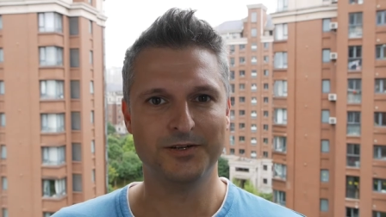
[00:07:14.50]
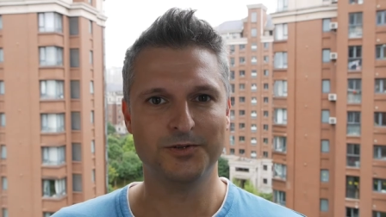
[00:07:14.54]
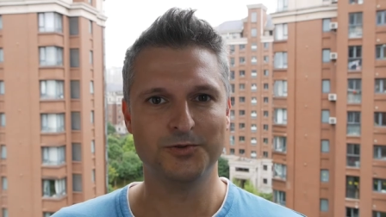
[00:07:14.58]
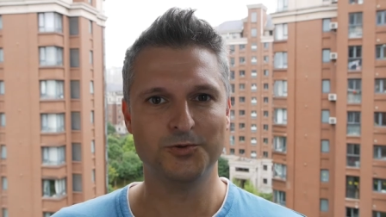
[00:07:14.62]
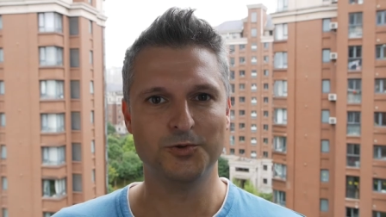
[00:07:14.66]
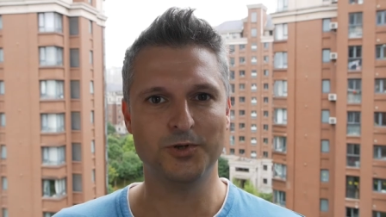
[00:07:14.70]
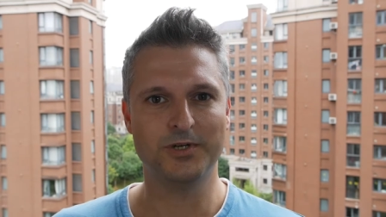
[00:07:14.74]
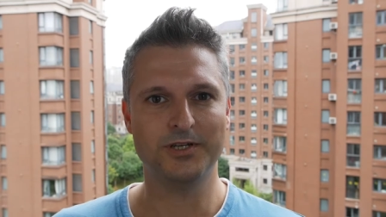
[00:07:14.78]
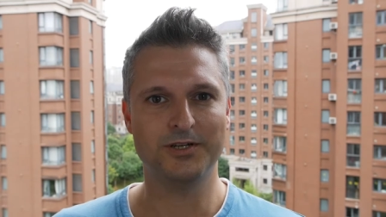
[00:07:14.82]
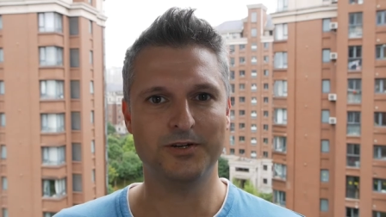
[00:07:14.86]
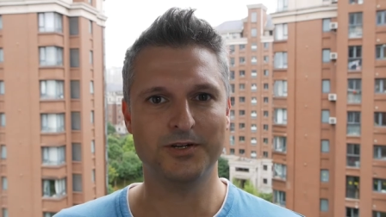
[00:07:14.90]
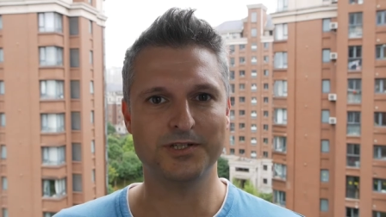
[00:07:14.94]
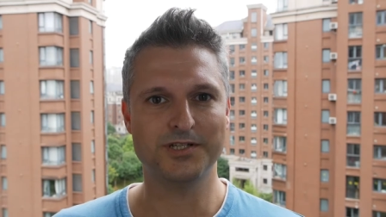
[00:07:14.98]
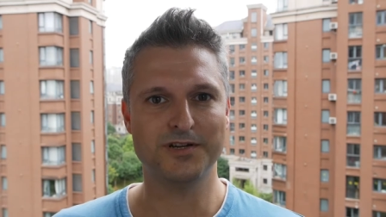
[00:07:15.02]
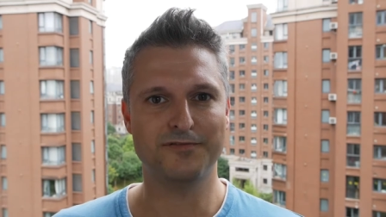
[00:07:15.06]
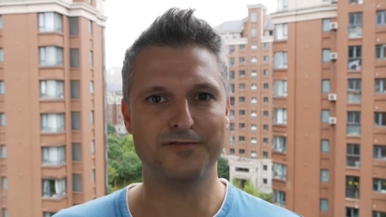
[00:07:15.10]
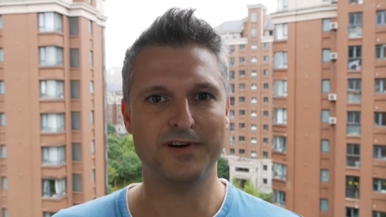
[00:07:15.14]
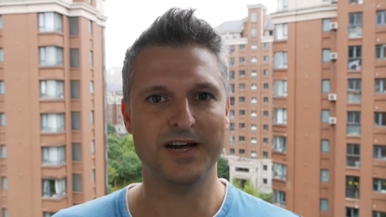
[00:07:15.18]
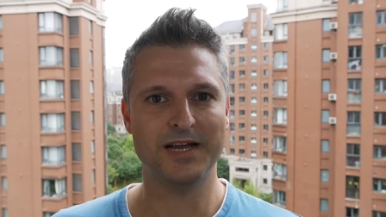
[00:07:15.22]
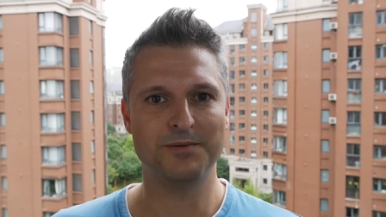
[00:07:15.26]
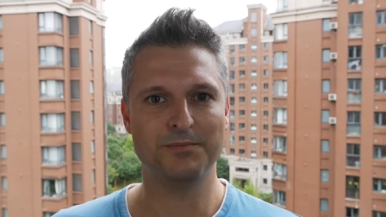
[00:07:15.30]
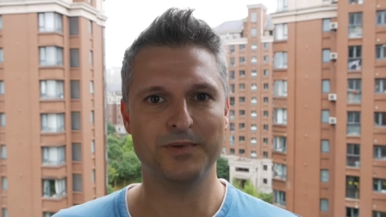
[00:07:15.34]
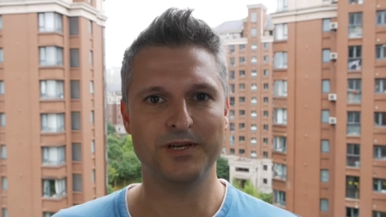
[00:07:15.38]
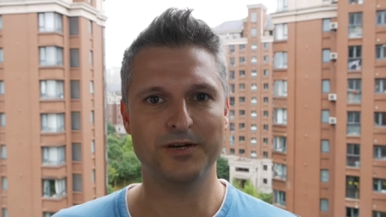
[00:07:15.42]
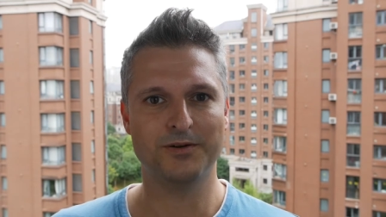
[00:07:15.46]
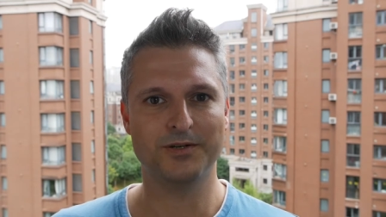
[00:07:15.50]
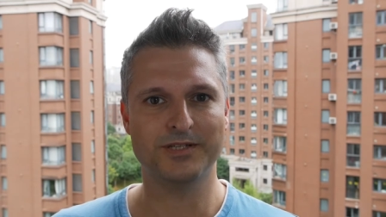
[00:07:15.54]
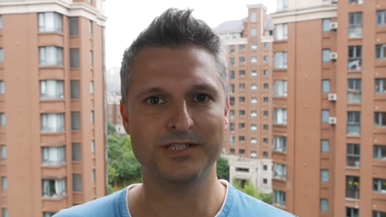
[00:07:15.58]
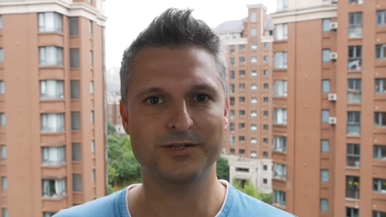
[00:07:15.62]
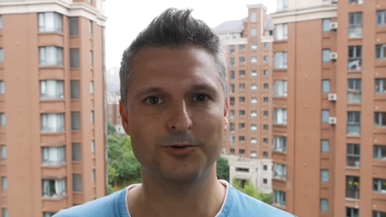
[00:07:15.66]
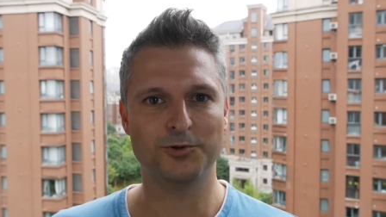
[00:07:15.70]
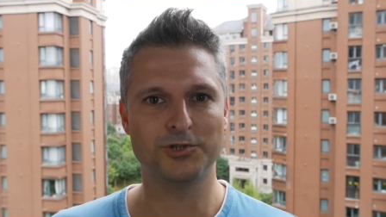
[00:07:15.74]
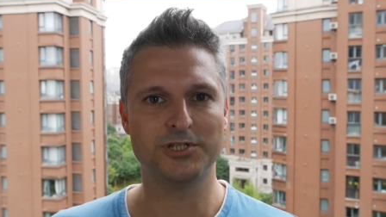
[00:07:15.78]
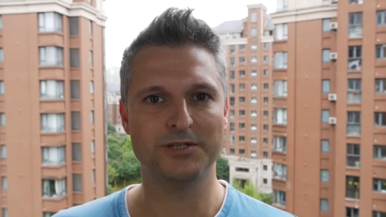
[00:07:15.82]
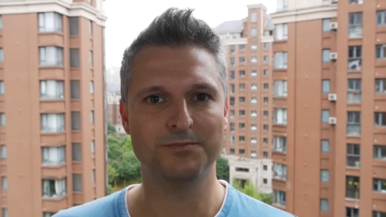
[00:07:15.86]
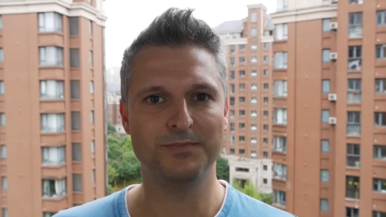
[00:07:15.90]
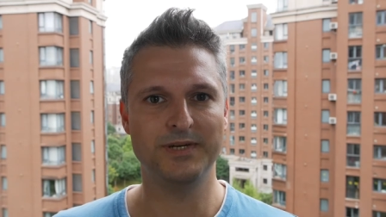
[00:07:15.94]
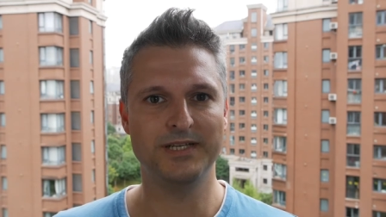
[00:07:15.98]
You can also find me on
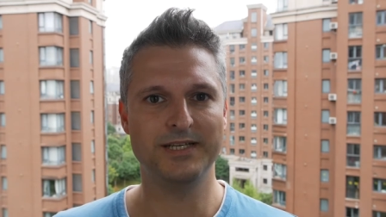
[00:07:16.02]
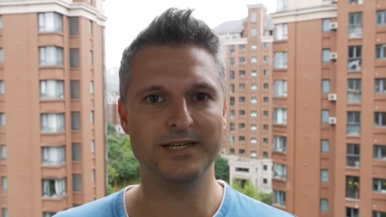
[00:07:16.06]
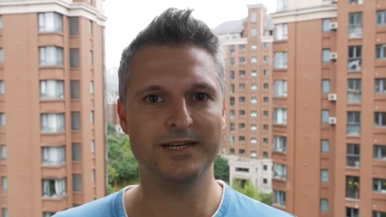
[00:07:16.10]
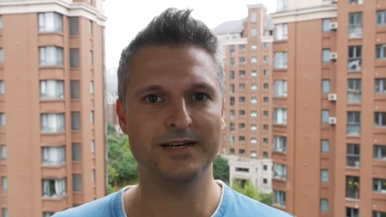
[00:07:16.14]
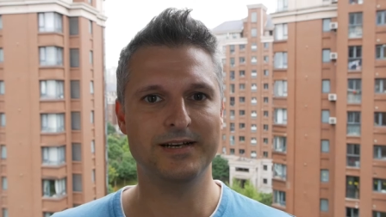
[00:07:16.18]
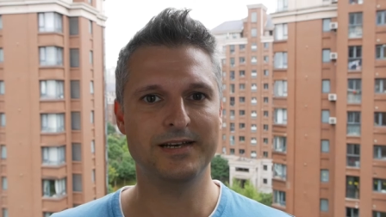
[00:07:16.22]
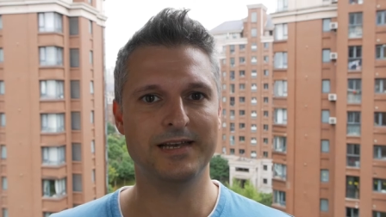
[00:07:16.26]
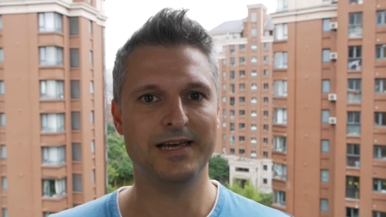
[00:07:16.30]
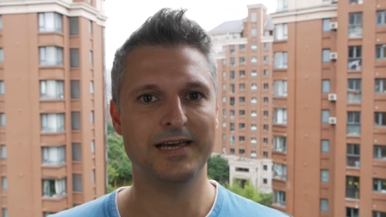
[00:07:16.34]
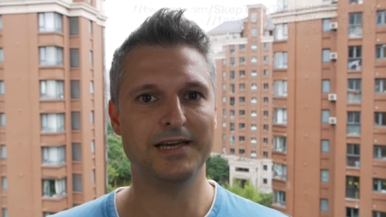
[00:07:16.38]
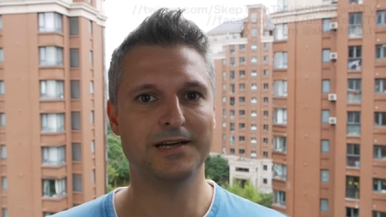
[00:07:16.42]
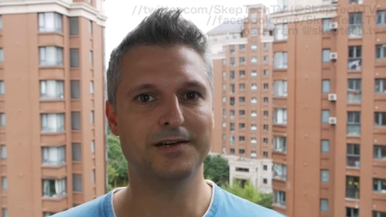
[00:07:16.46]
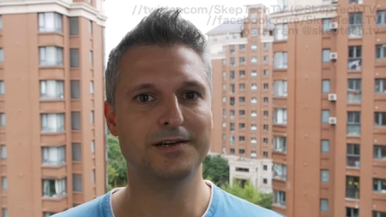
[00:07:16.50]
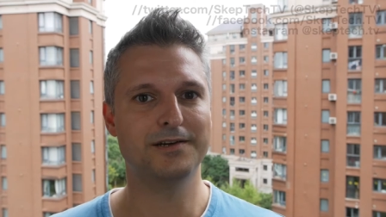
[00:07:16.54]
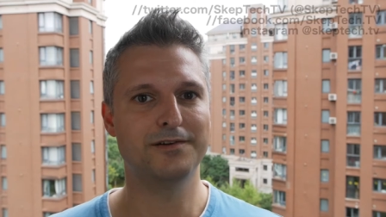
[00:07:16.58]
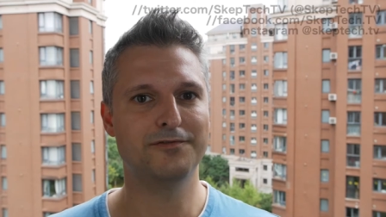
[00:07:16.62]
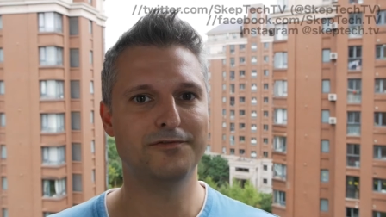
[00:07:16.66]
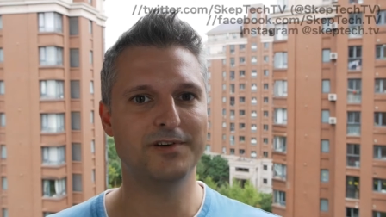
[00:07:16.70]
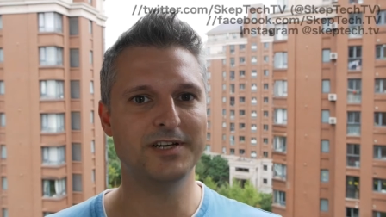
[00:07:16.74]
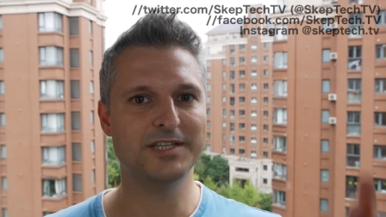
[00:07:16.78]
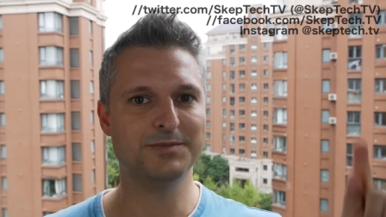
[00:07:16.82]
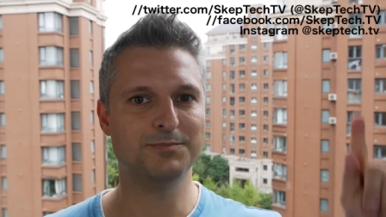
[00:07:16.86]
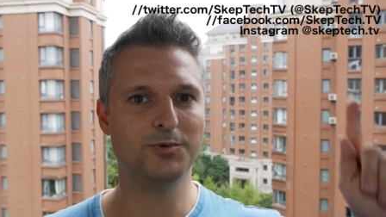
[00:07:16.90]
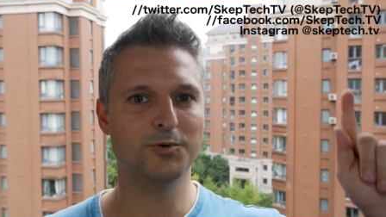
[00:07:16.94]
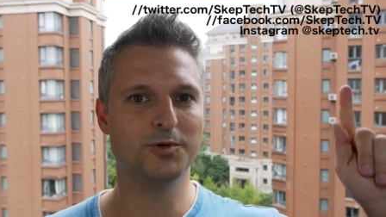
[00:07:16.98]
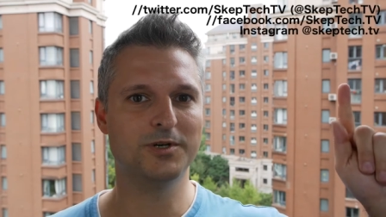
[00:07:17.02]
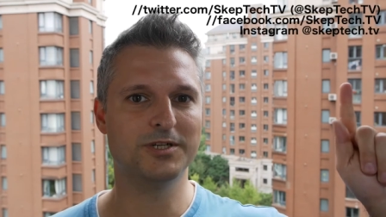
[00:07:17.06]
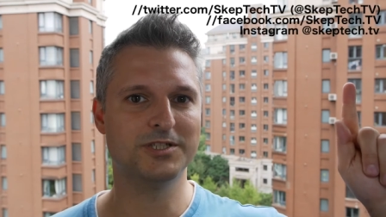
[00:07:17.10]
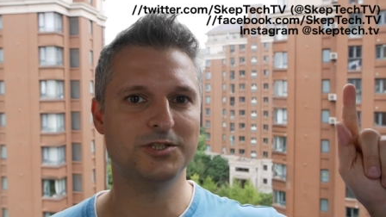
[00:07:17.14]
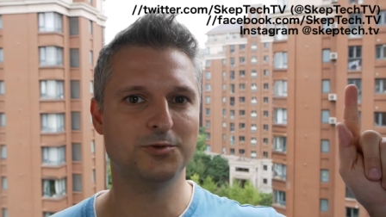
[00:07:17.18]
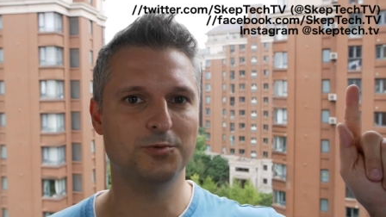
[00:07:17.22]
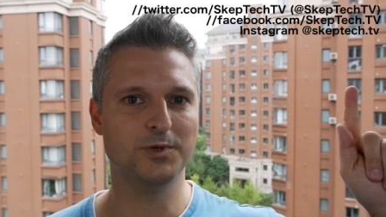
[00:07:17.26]
social media like Facebook,